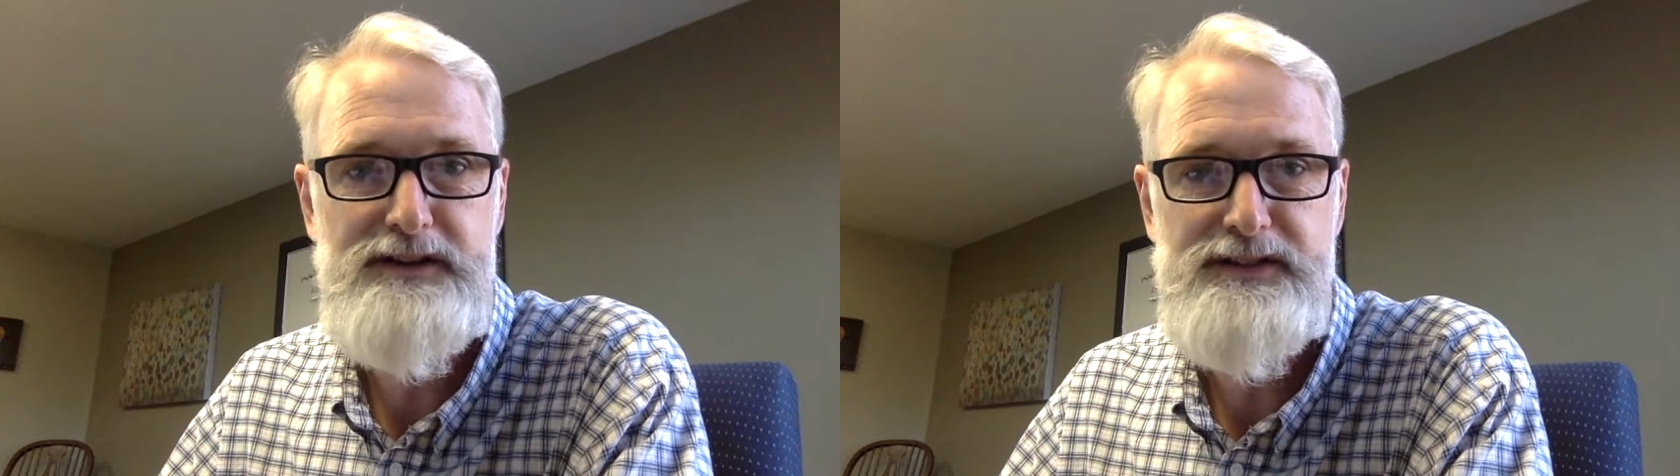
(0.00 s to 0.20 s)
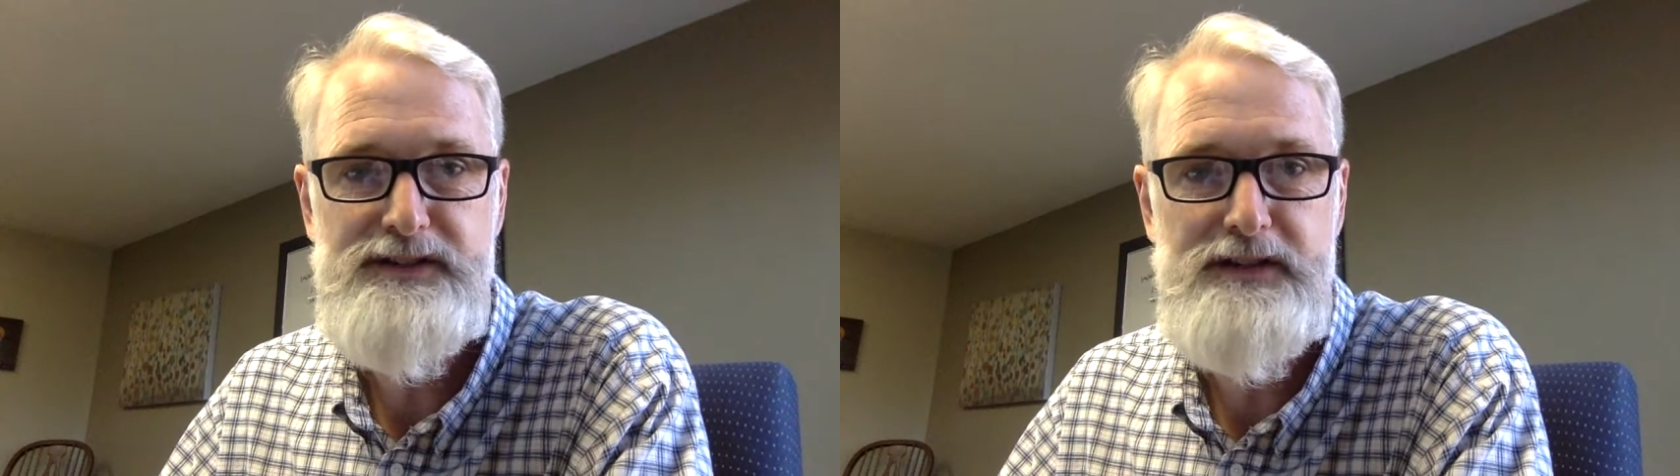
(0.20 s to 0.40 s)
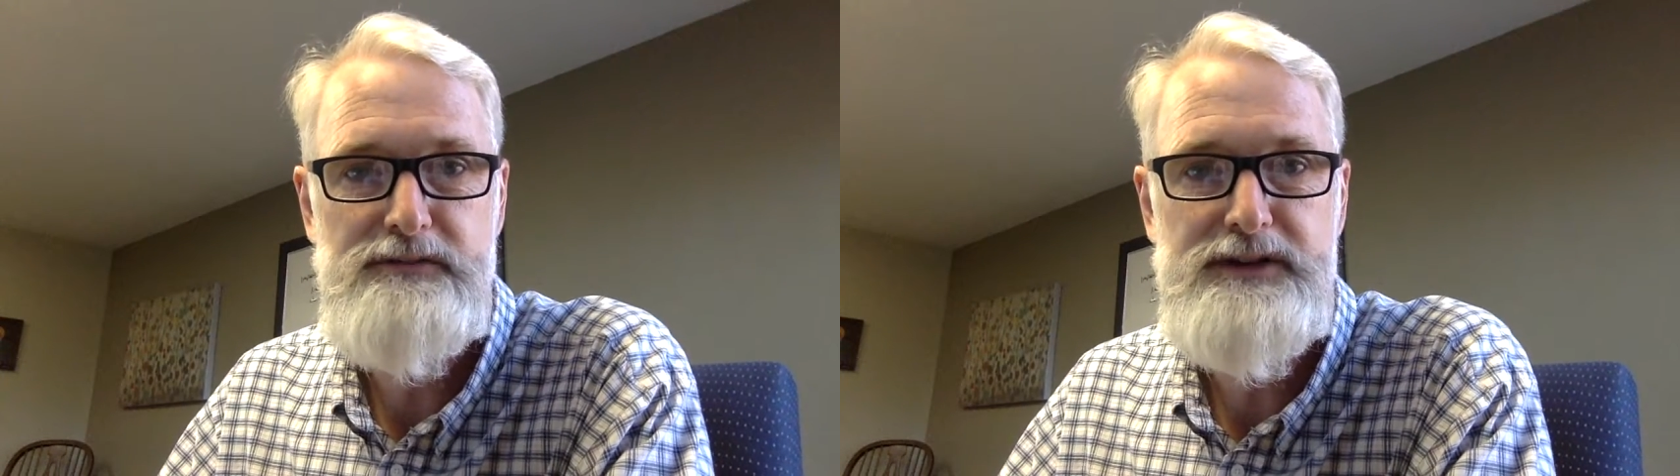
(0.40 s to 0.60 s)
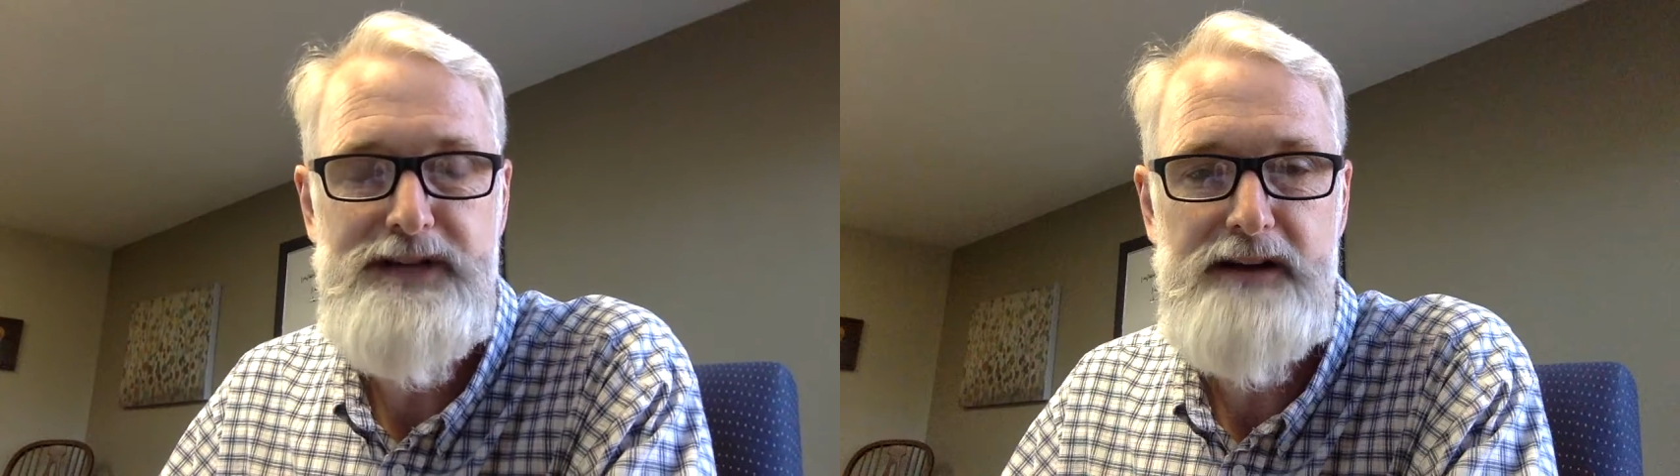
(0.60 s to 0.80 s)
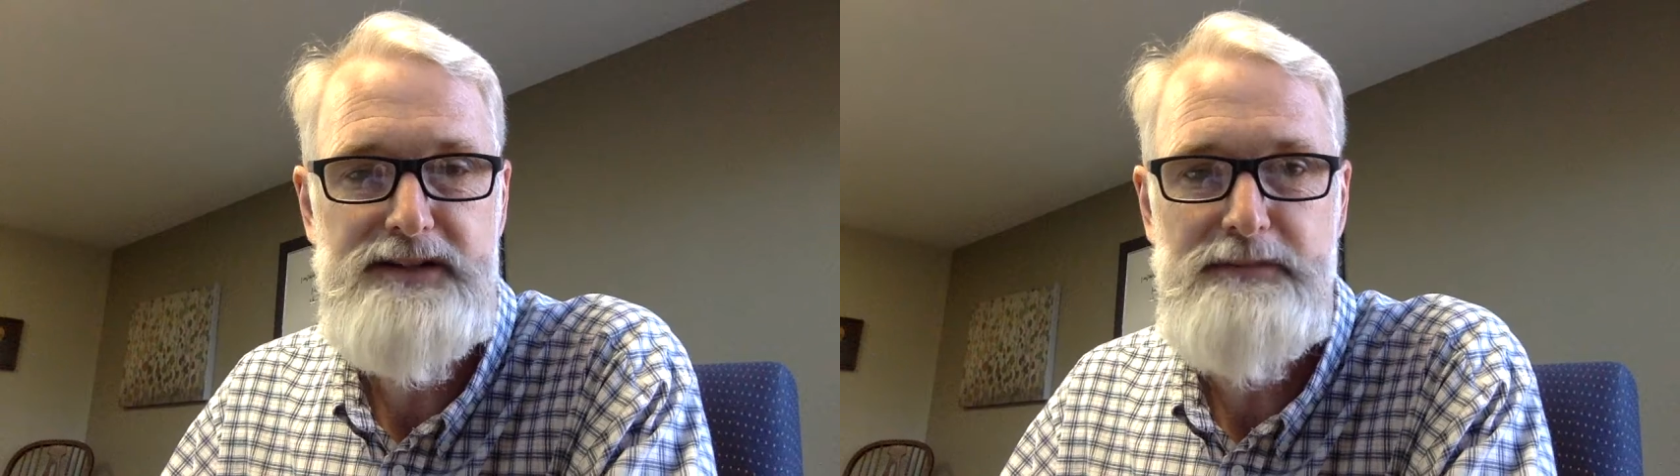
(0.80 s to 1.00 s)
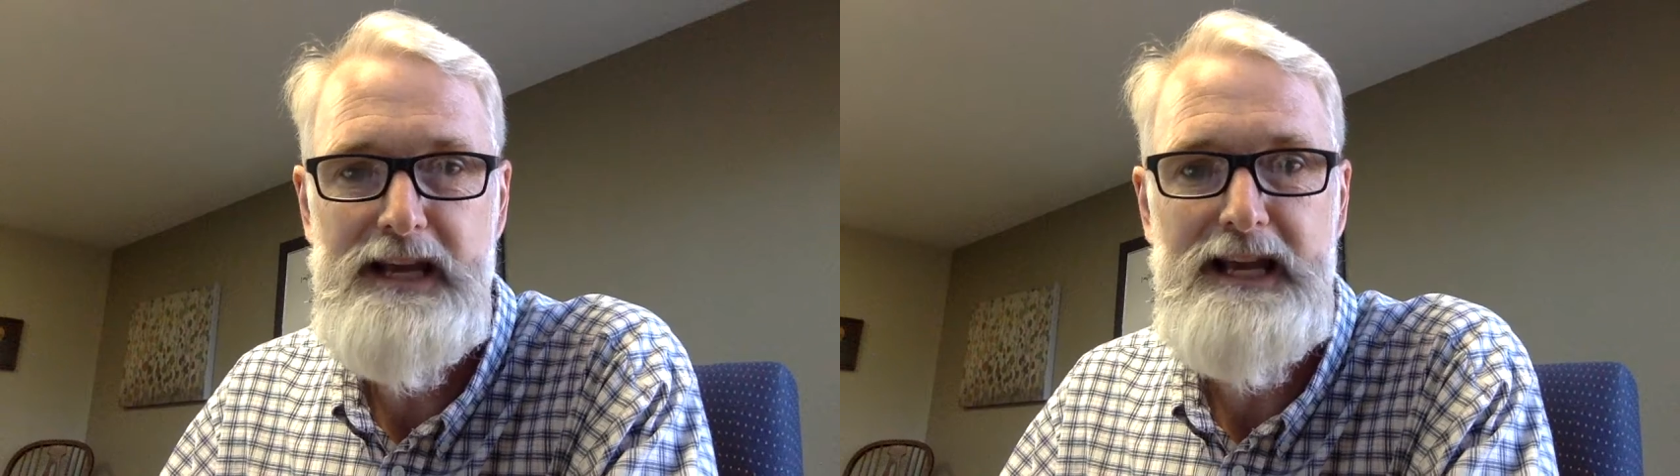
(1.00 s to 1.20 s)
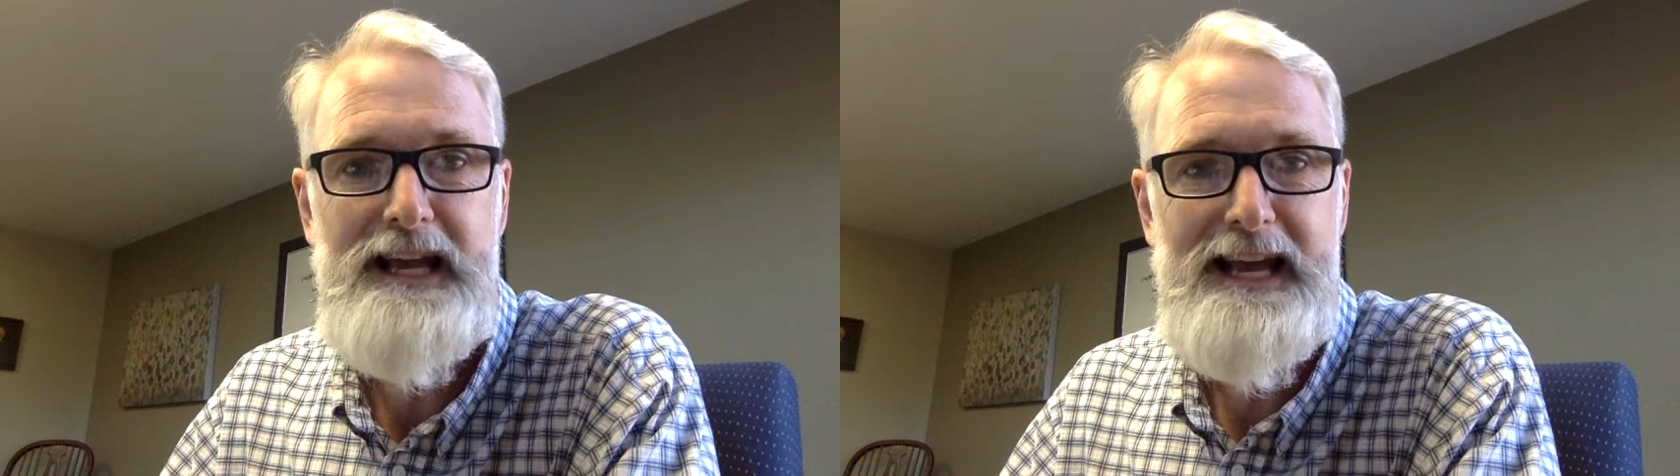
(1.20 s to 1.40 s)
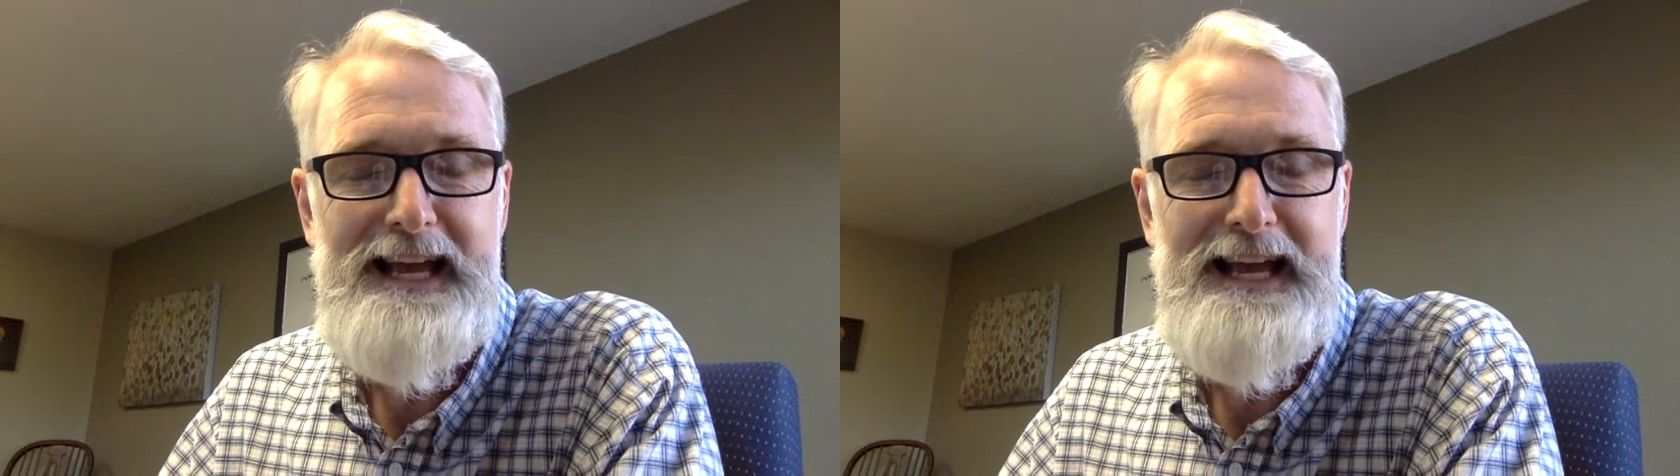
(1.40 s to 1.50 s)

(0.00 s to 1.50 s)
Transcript: just uh, reach out to me